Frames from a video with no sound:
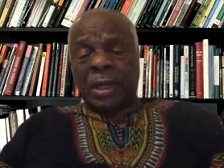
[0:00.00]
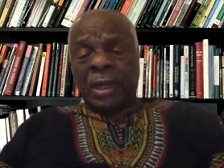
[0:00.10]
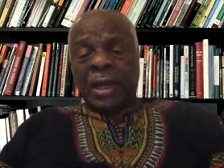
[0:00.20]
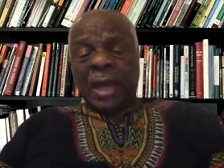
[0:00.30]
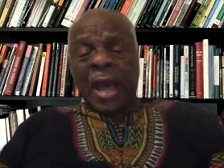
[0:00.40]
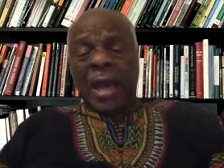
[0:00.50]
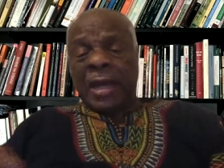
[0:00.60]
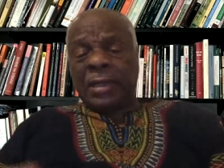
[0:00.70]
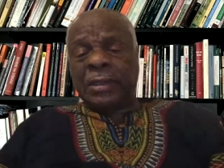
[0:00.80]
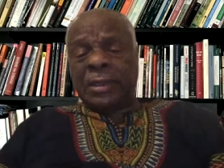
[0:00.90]
I
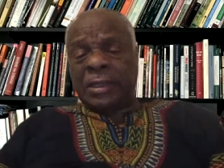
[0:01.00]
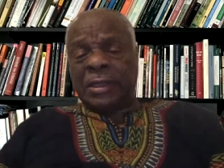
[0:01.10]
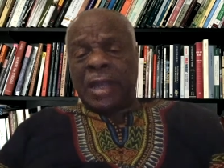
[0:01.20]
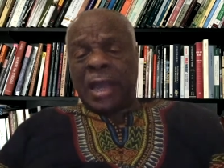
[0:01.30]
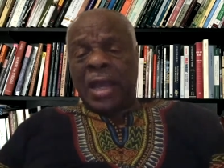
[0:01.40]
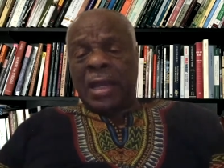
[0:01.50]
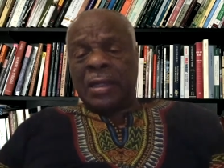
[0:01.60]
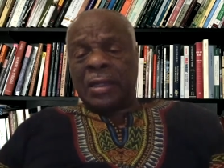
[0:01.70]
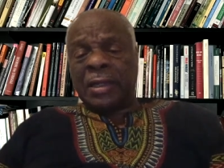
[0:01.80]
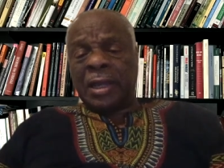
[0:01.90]
understand
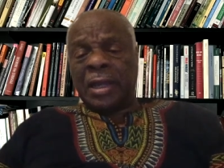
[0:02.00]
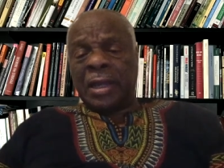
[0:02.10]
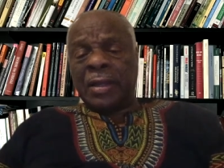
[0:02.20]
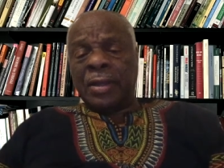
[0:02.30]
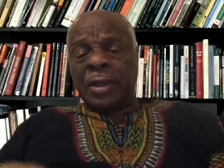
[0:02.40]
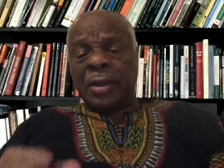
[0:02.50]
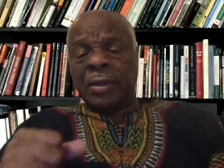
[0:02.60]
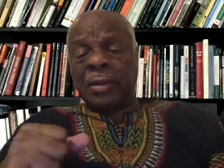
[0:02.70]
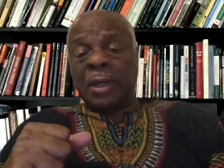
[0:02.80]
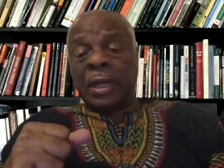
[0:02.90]
their
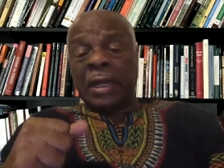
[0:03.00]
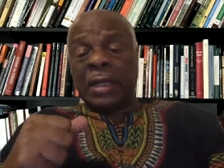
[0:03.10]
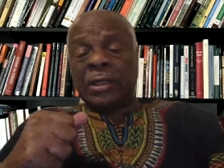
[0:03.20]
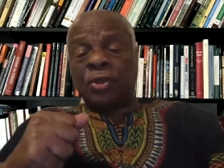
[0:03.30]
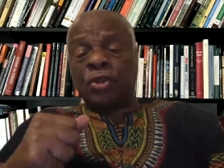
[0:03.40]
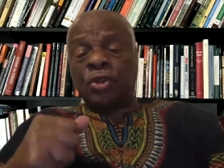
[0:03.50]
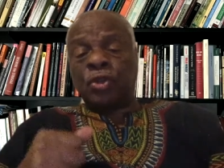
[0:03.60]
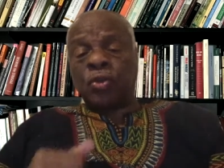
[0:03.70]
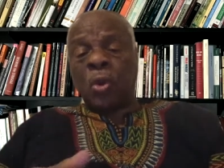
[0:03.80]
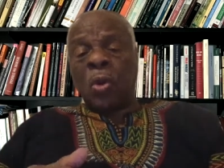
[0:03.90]

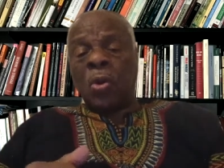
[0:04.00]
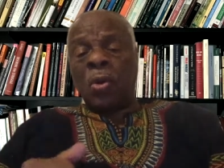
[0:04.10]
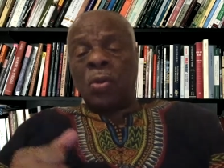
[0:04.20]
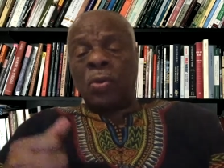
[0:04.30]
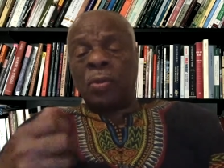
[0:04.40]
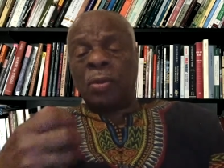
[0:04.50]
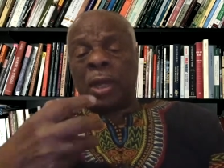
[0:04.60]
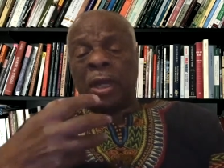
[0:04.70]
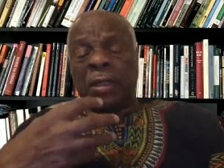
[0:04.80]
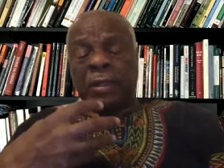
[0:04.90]
strong
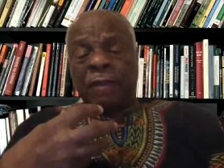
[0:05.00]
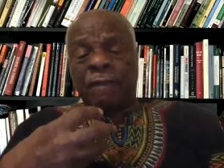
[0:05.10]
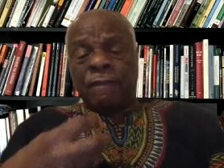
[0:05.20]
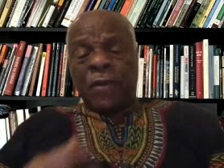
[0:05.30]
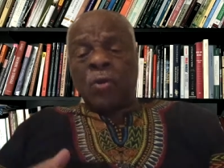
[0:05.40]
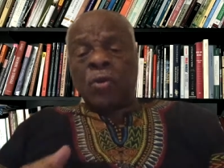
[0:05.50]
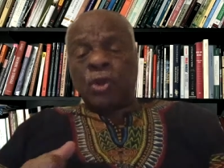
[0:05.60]
devotion